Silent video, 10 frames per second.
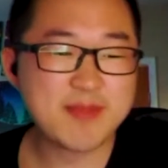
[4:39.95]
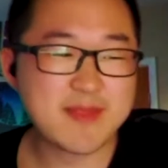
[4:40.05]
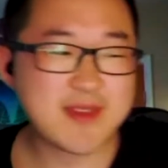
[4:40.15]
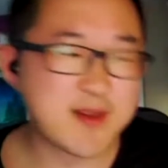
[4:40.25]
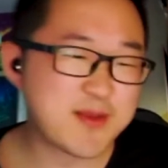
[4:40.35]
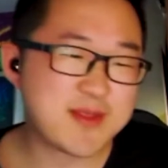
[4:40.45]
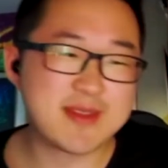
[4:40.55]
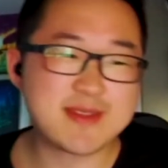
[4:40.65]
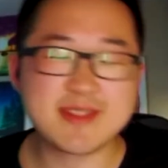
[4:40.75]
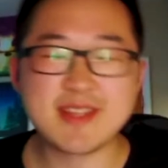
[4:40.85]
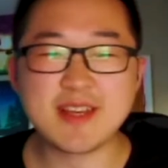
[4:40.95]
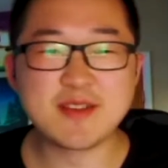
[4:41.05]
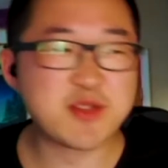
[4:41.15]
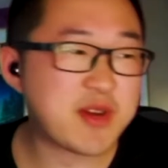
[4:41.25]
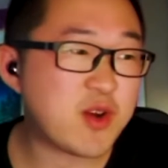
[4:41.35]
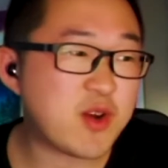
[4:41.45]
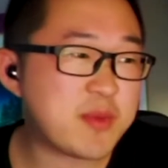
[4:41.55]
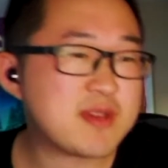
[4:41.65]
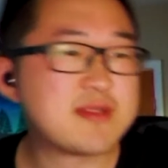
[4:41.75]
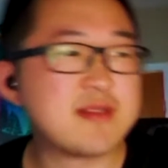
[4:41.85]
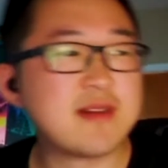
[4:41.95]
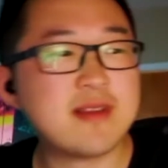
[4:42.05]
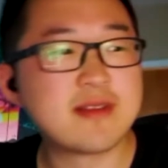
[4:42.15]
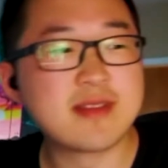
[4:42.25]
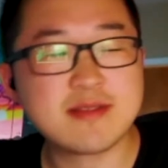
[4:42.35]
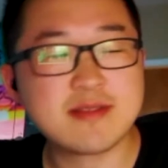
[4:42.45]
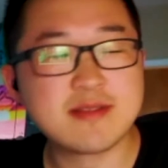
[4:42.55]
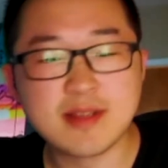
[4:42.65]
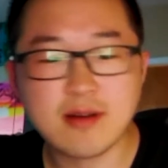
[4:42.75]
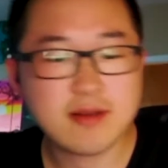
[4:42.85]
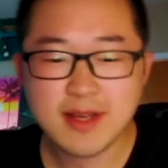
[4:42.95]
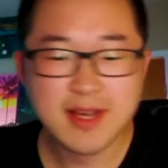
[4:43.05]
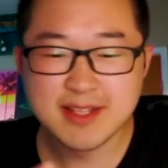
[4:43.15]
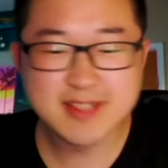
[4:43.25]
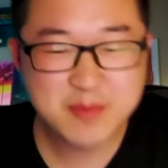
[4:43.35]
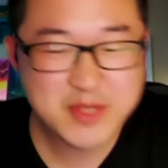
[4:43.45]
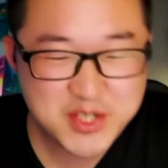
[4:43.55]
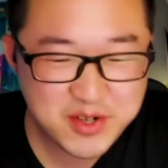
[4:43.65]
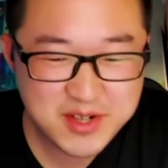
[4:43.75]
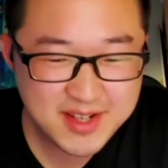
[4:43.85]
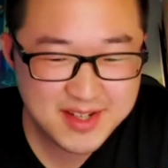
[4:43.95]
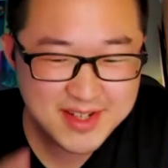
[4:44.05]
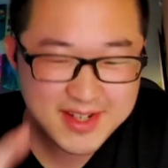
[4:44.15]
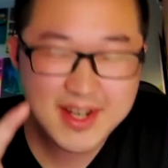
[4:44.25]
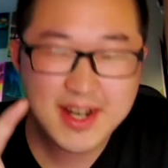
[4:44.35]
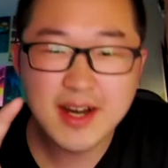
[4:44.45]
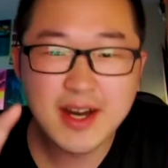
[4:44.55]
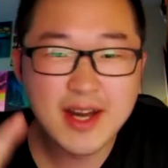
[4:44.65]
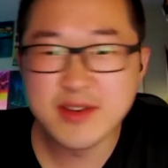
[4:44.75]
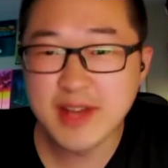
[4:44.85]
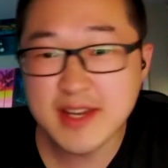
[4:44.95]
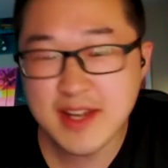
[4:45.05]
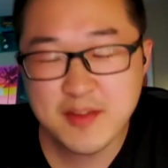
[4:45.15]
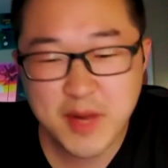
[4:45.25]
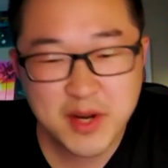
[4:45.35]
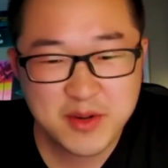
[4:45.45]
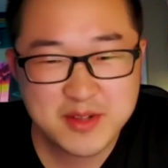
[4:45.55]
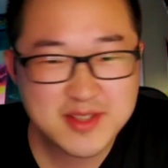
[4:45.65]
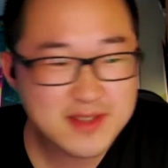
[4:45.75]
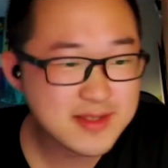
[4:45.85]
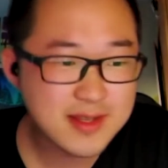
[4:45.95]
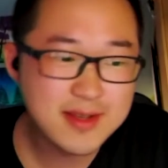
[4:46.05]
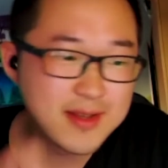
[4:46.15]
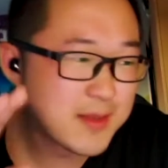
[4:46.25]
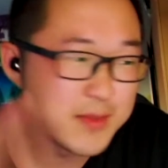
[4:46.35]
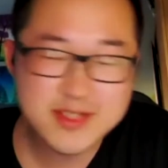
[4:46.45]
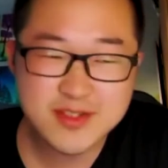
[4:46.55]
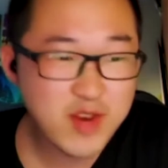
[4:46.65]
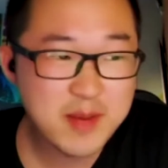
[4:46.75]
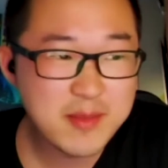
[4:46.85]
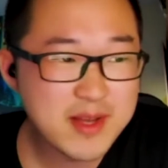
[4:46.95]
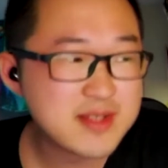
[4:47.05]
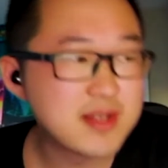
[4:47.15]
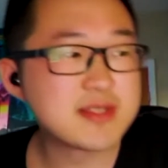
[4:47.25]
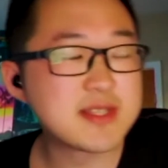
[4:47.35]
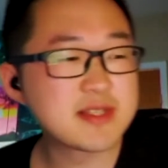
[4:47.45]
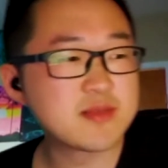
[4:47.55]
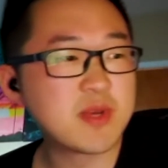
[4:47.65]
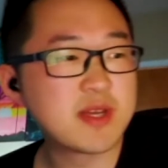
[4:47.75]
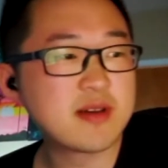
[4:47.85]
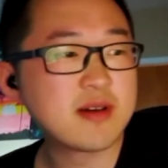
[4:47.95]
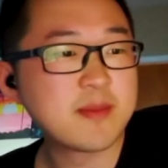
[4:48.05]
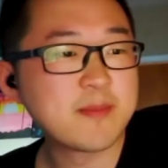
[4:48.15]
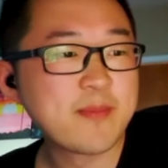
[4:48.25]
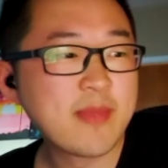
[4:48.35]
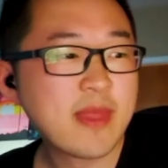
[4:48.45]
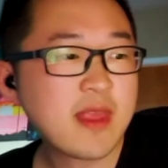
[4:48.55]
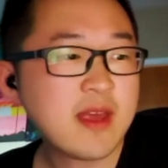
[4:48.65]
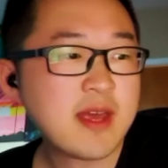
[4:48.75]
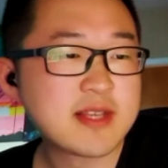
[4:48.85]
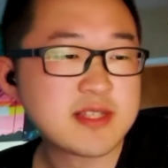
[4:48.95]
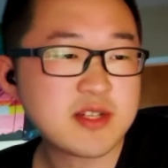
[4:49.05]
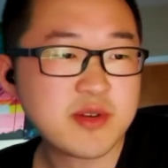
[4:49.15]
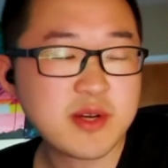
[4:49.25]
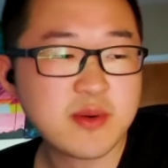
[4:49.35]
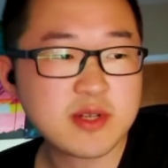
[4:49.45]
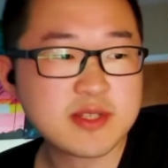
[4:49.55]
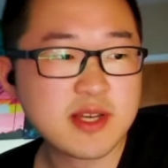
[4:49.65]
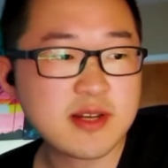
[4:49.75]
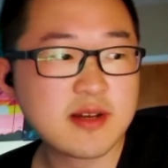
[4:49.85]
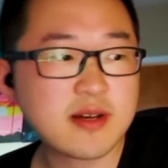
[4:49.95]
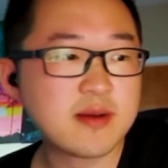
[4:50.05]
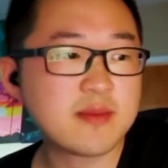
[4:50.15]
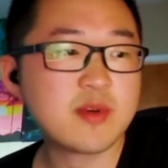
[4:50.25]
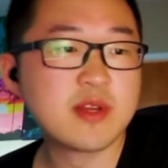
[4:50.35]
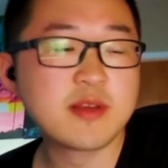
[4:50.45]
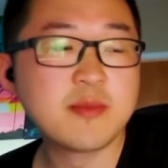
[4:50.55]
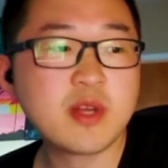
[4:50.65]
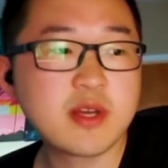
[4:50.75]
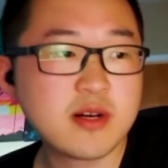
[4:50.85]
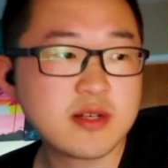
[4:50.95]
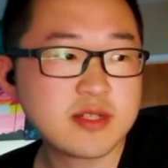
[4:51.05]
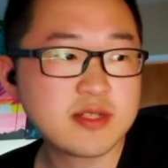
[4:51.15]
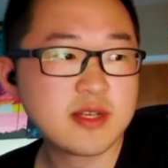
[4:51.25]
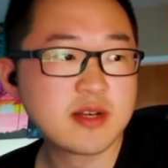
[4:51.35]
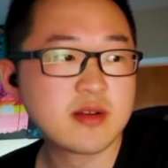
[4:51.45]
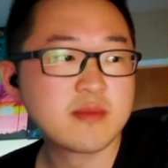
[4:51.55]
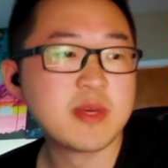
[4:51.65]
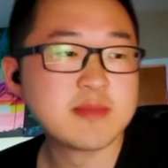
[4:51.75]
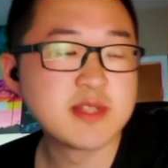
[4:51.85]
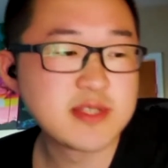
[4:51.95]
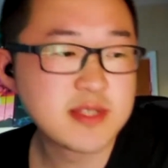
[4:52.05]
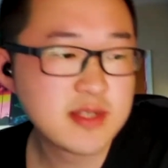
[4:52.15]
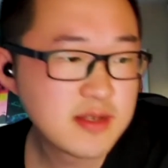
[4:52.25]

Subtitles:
the cycle's already open. So I looked, I was like, oh, let me take my GRE. I didn't have micro. So I was like, let me scram. I took a 6 week accelerated course at one of the community colleges here, BMCC.